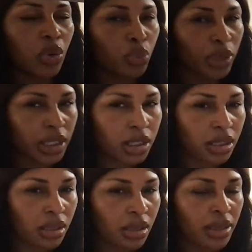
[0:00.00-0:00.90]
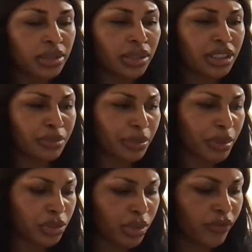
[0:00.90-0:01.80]
week. So split
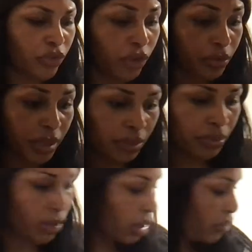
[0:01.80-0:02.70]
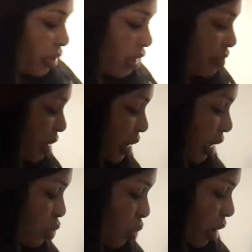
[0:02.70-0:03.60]
between 4 people, it would have been like
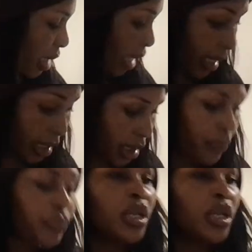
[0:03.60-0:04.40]
$180.